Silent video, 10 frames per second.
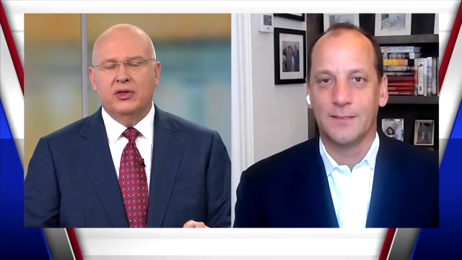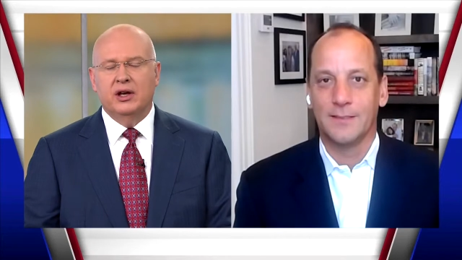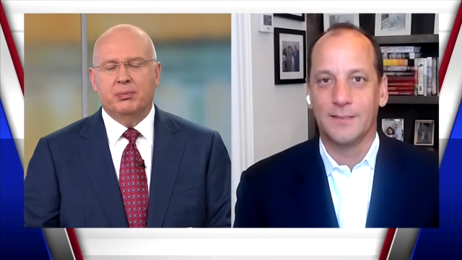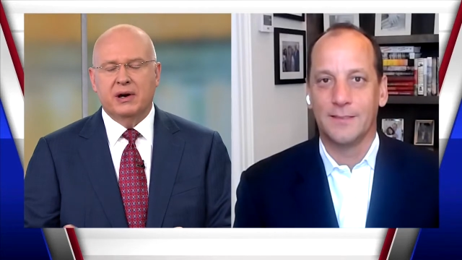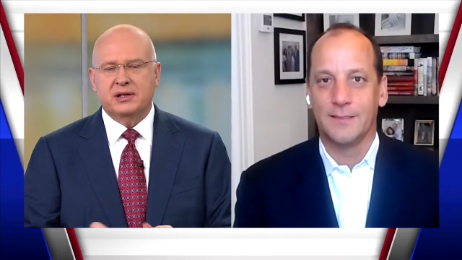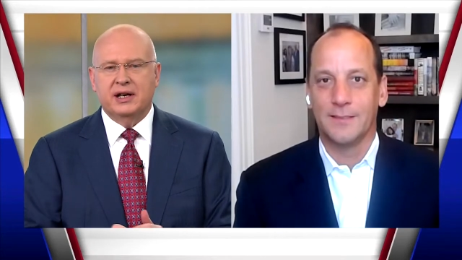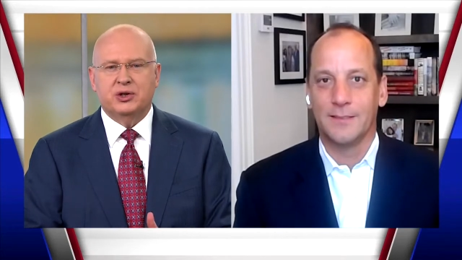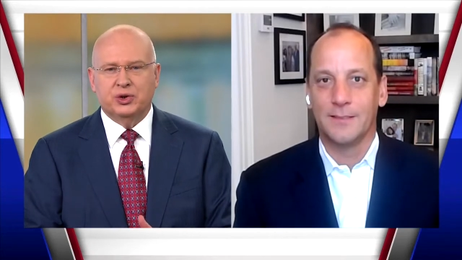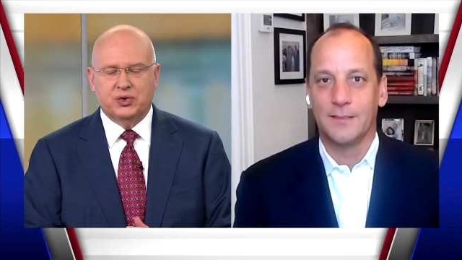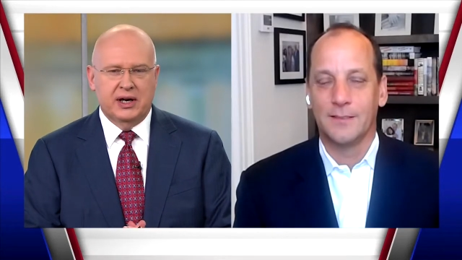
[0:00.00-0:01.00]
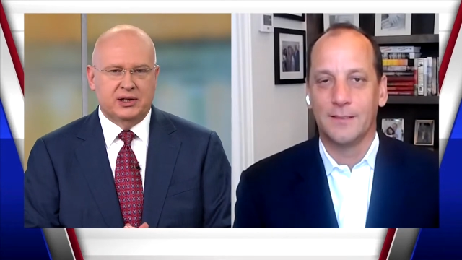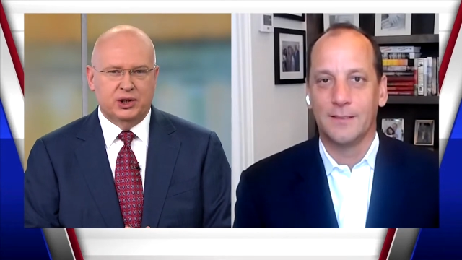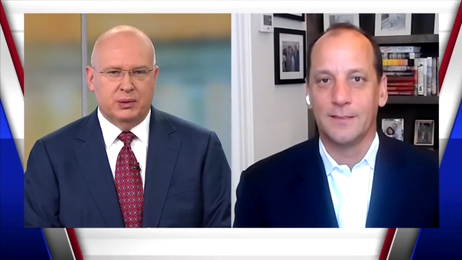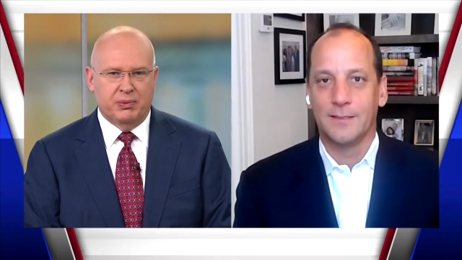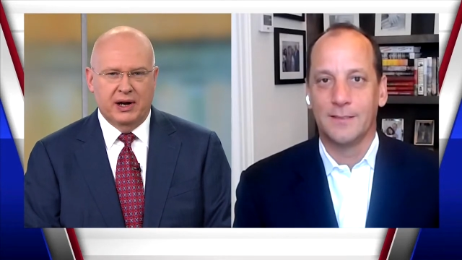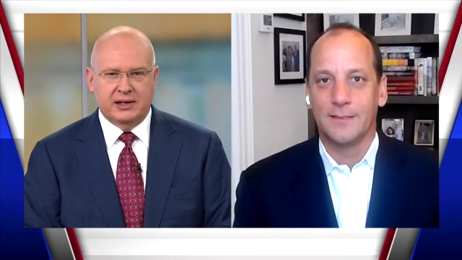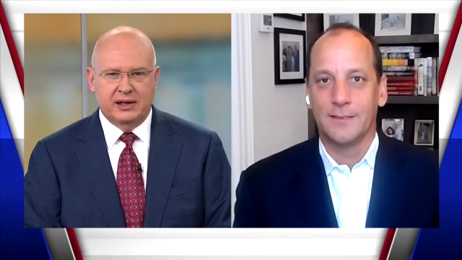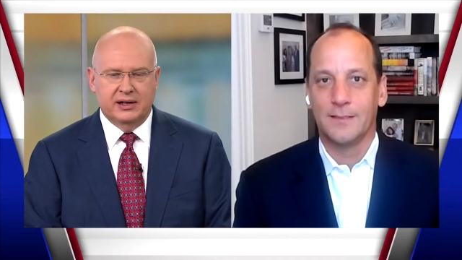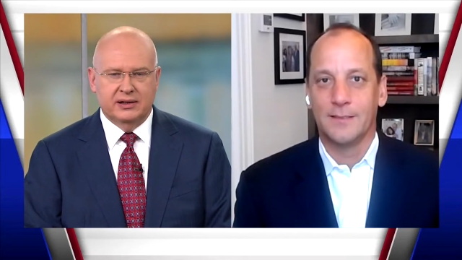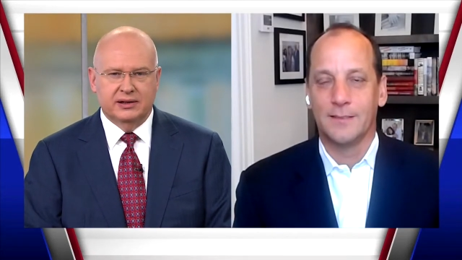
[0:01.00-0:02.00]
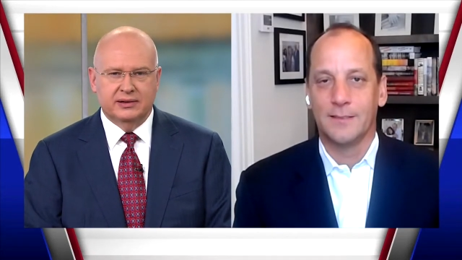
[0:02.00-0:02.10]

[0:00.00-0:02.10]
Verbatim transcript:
Speaker 1: the presidential transition process?